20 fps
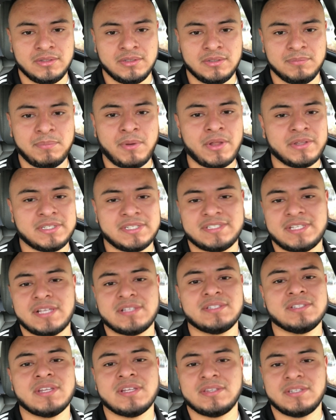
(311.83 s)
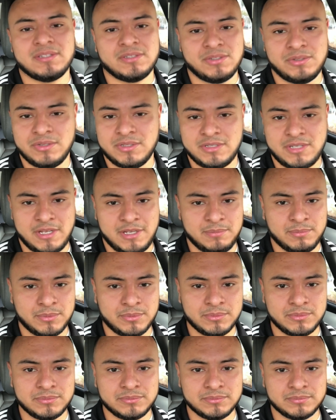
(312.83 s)
Politics adds nothing to the
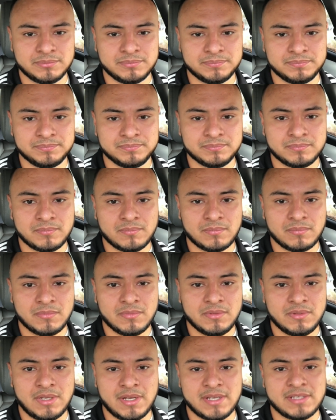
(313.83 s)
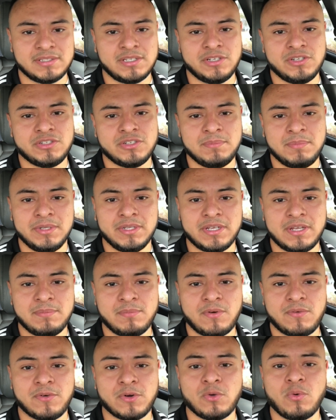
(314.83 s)
table. Like I said, you should be looking
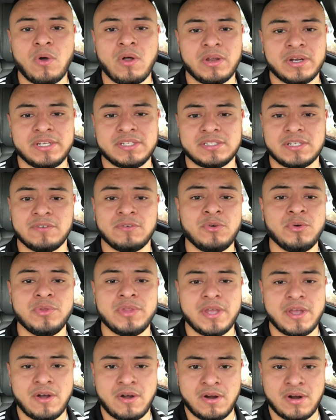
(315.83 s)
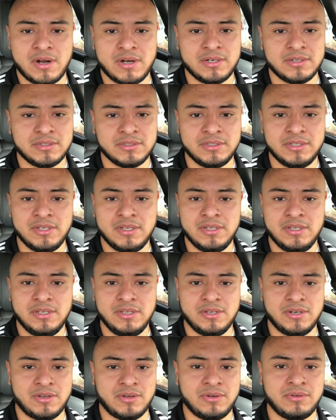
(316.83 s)
more for qualities of who they are.
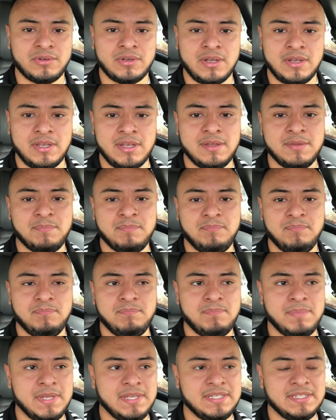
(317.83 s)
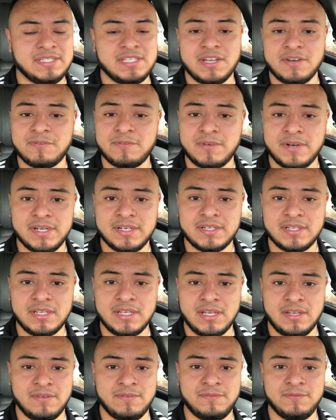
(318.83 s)
It'd be different
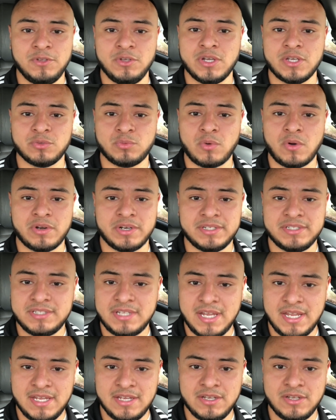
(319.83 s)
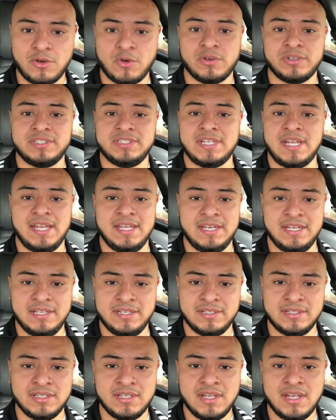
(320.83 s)
if you guys were on a date or dating